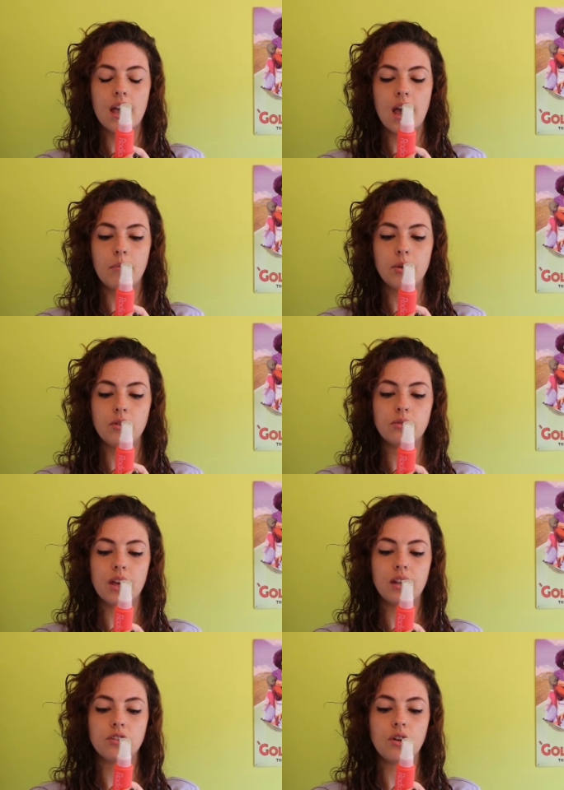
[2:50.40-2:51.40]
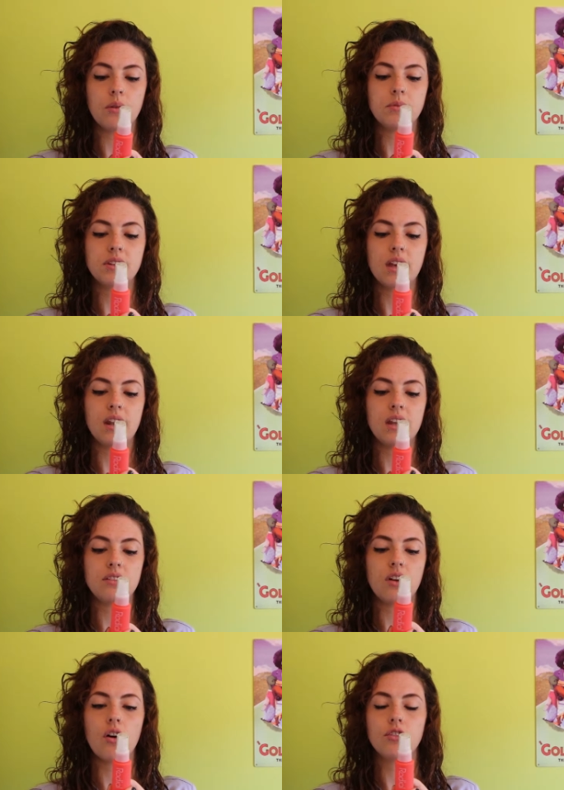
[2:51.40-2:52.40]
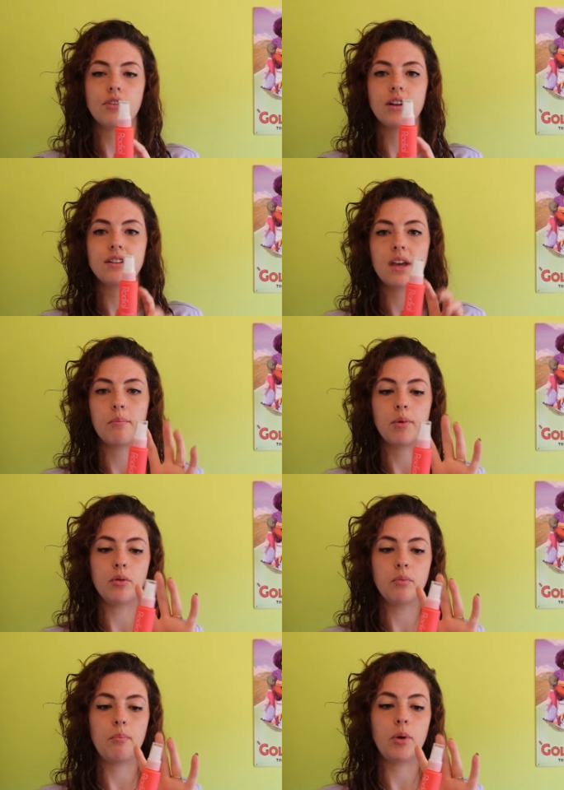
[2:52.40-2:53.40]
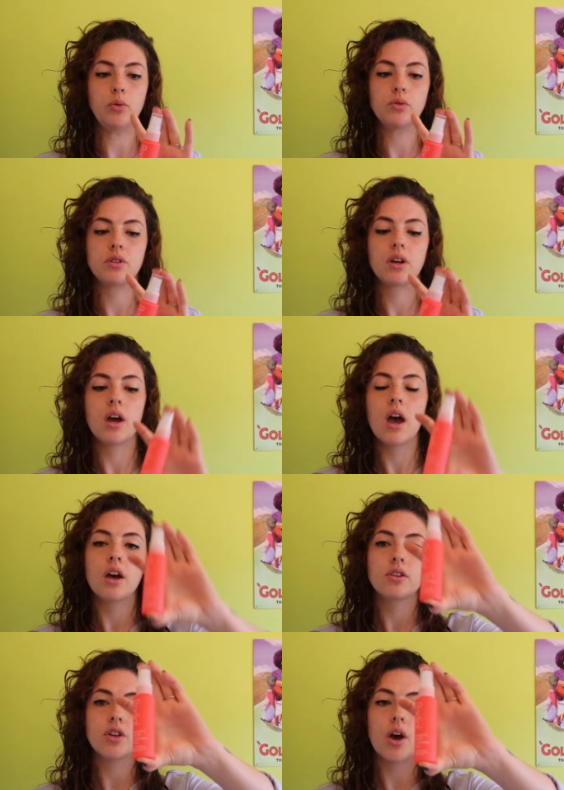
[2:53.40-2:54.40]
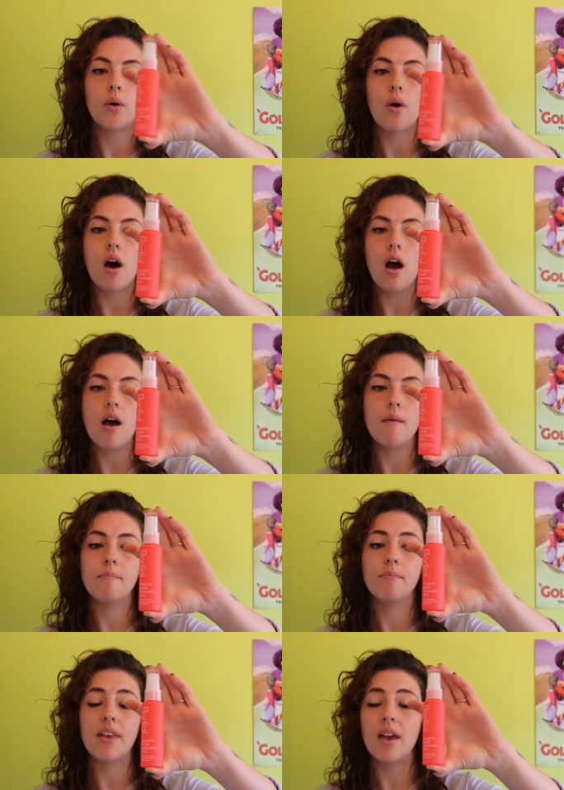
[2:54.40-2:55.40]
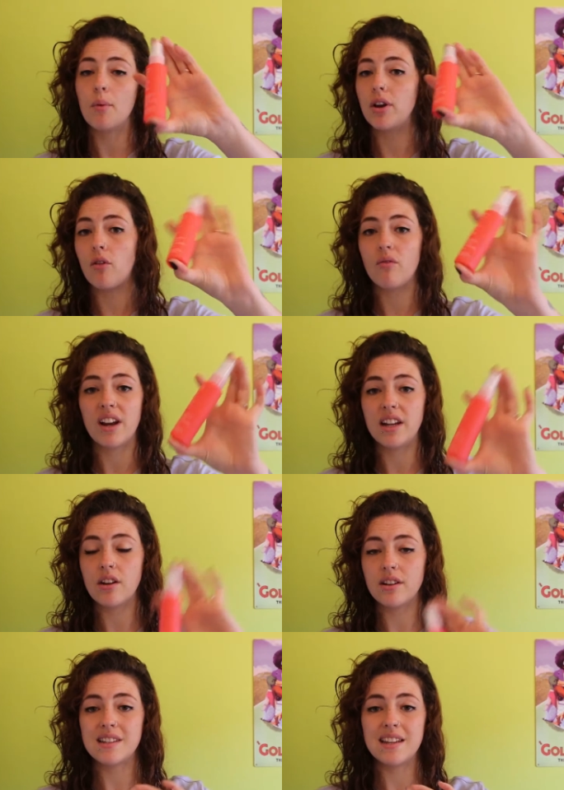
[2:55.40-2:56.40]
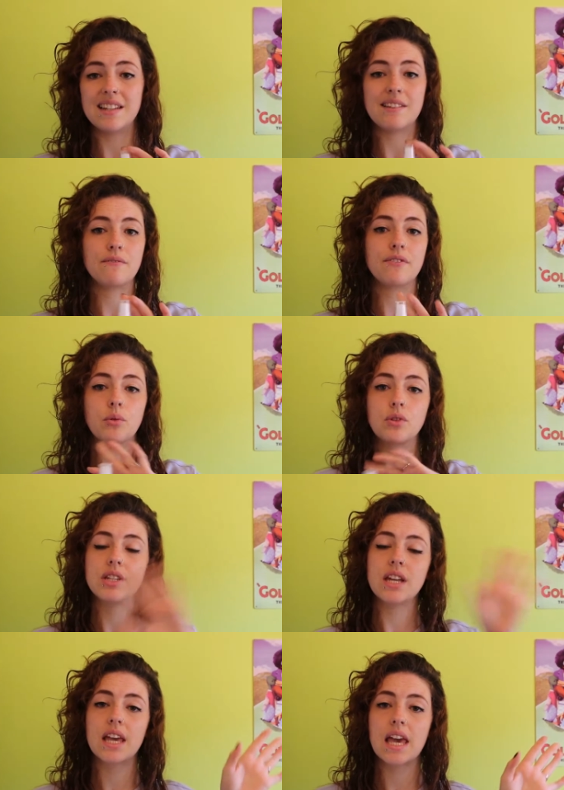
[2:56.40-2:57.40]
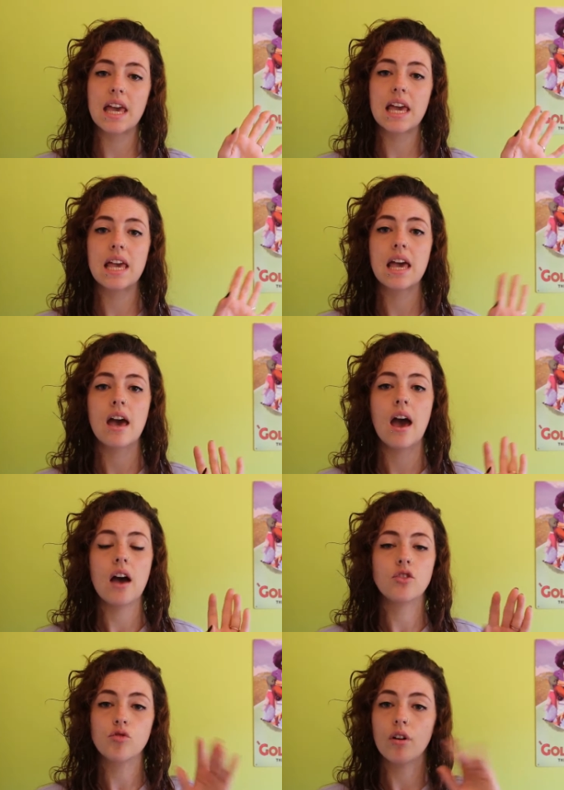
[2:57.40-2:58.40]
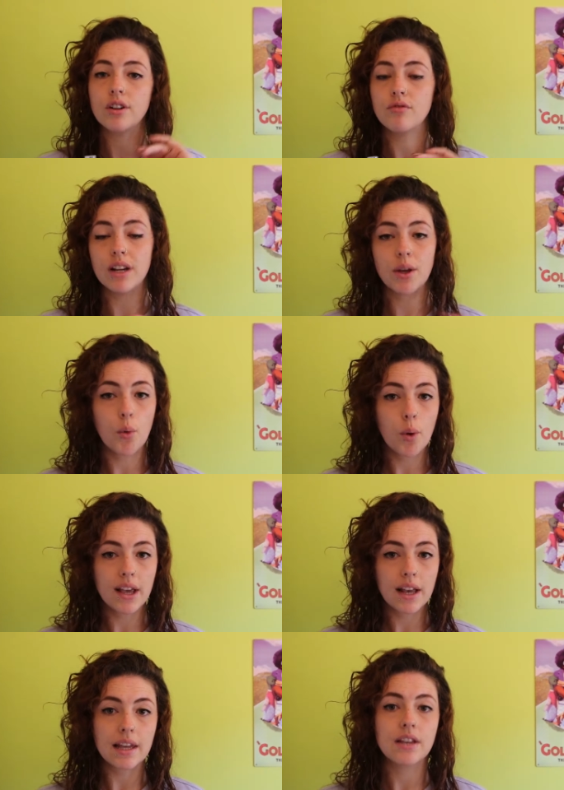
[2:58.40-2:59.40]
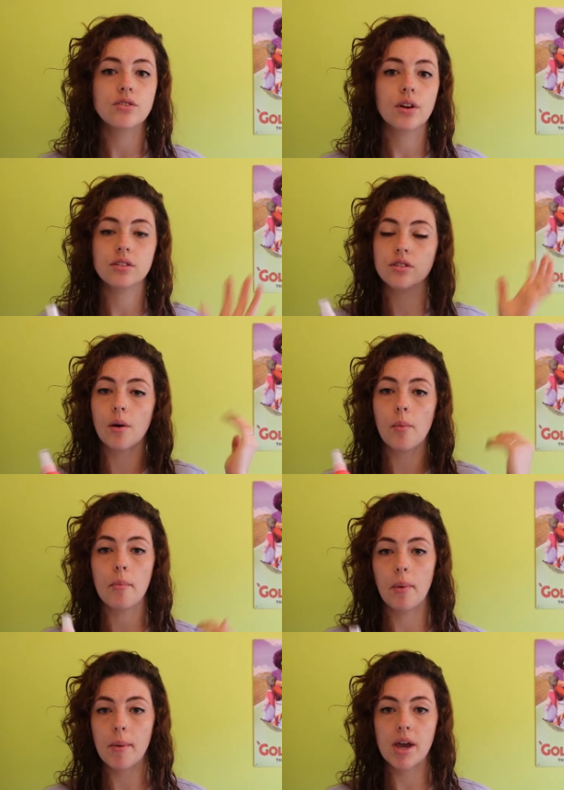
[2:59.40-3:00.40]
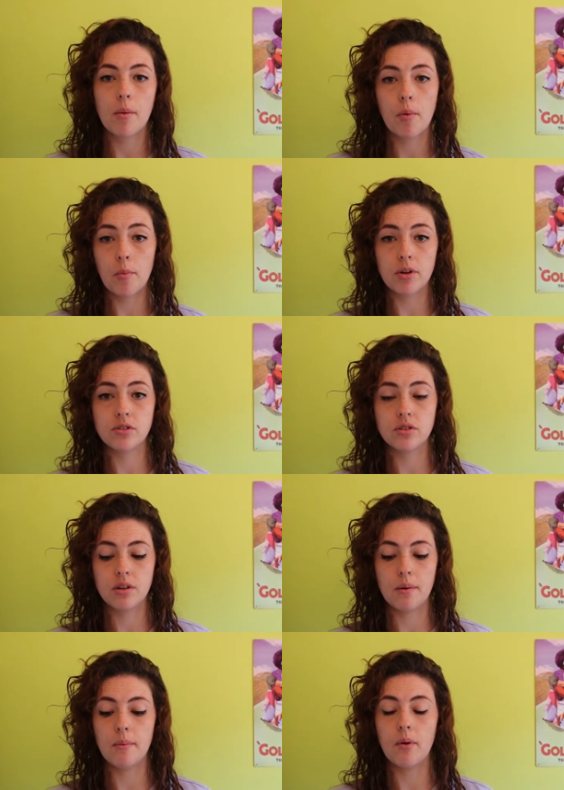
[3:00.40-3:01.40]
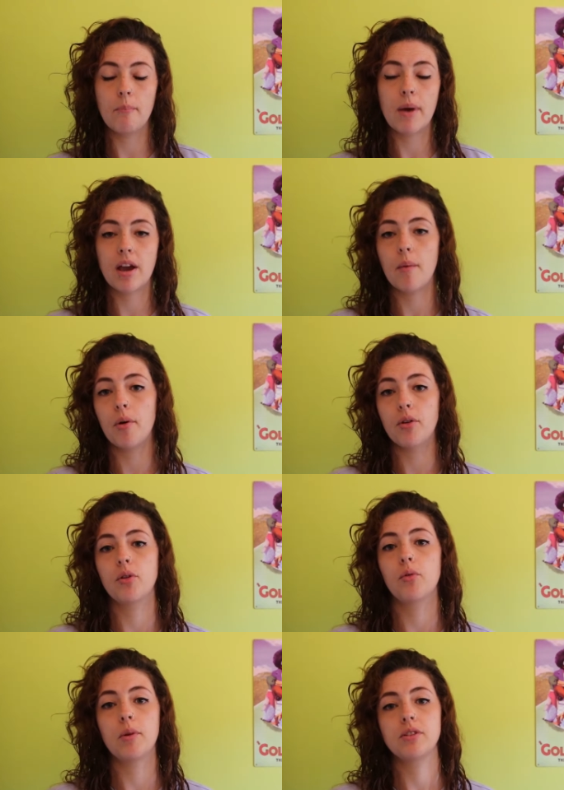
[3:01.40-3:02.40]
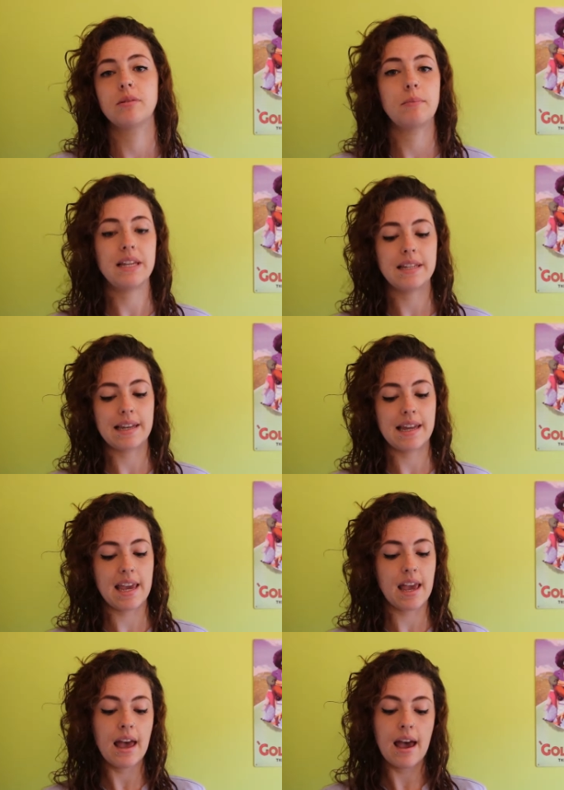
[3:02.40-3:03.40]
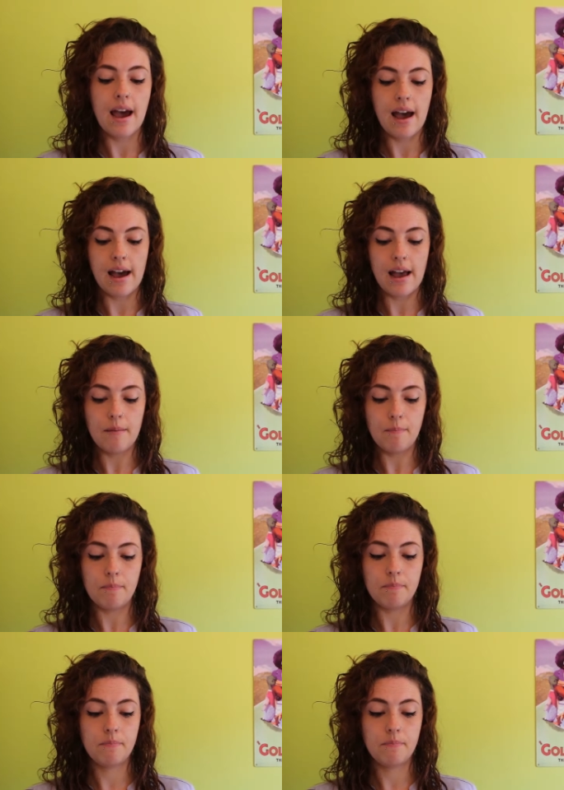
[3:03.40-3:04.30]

can be used anytime skin needs a hydrating boost. So it went on really nicely, didn't feel sticky, dried really quickly, so I could start putting my makeup on almost immediately, and